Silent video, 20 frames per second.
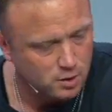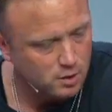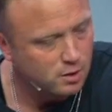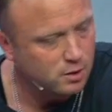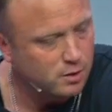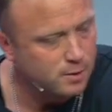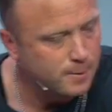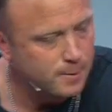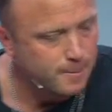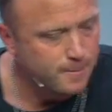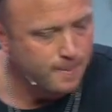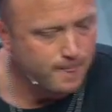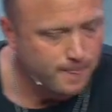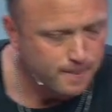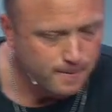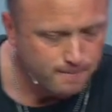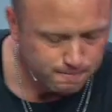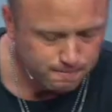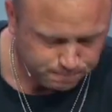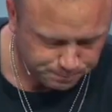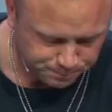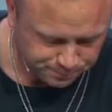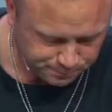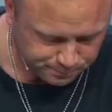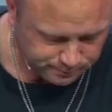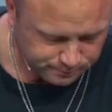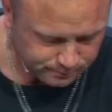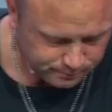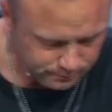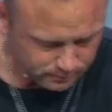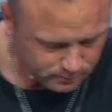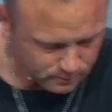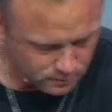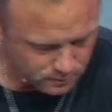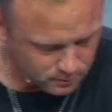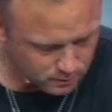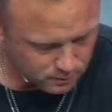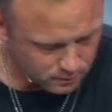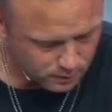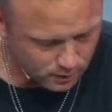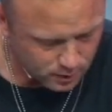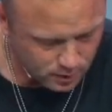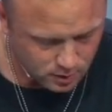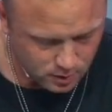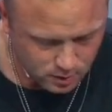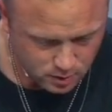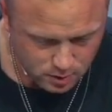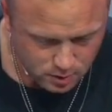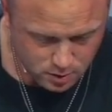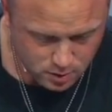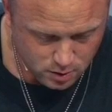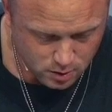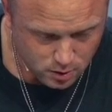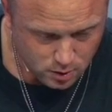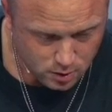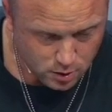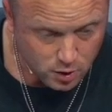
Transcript: Nobody speaks.